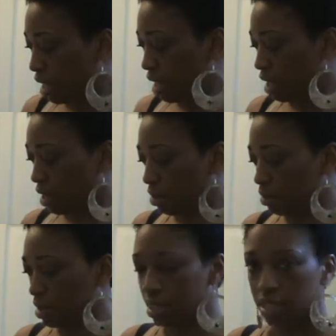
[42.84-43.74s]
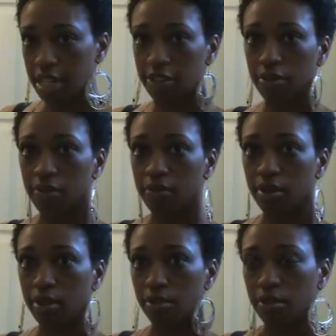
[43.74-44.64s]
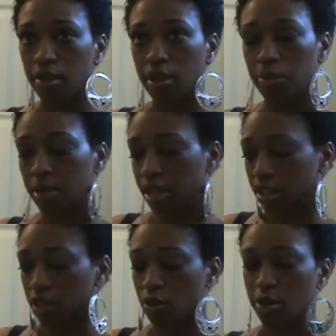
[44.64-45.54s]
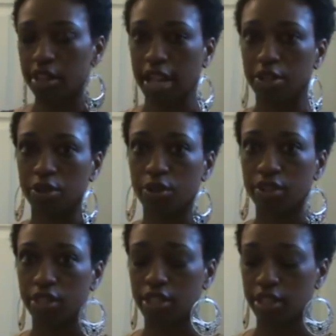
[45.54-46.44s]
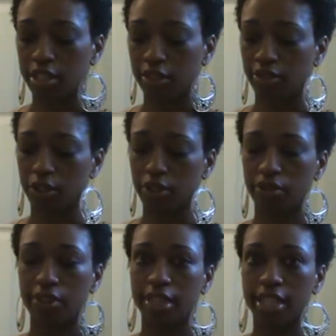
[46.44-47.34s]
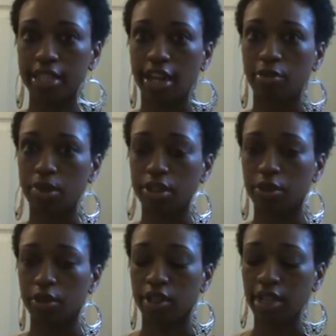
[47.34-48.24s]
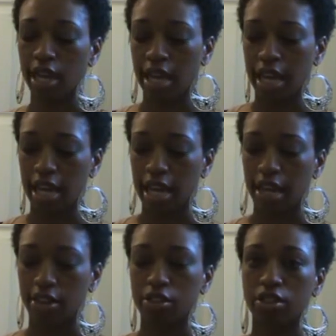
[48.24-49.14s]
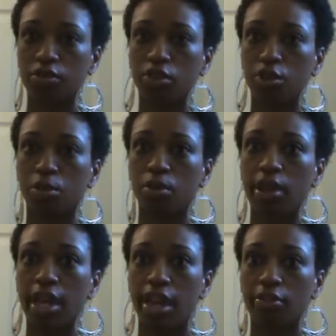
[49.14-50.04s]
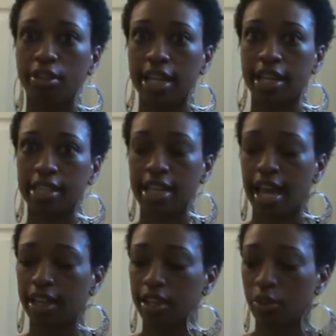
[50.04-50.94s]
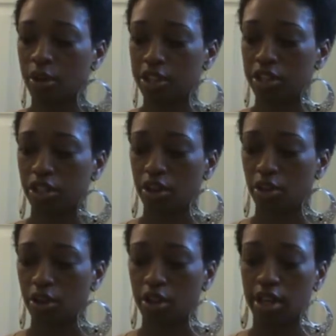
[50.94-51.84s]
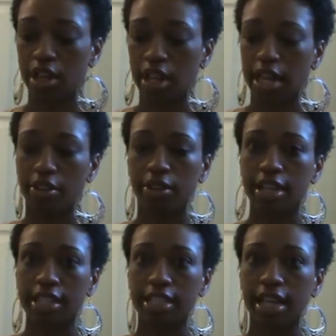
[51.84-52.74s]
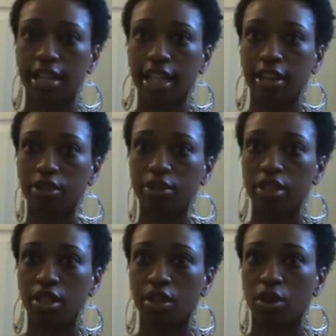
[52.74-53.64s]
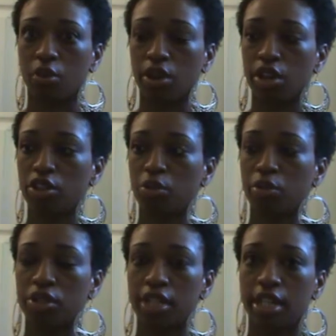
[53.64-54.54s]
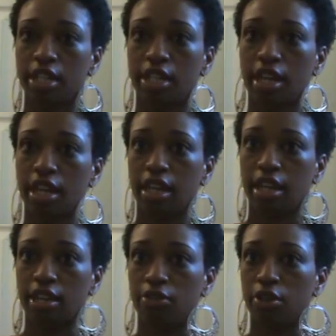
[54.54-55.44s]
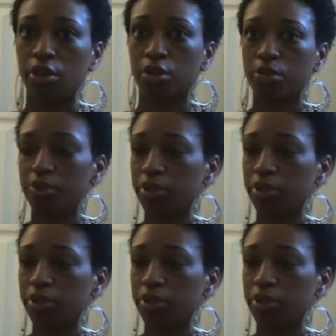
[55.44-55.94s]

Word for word: Um, since I've been going natural, it's just a few different things I've been doing, and just for everyday styling and wash and go or everyday styling, I use a 100% Evo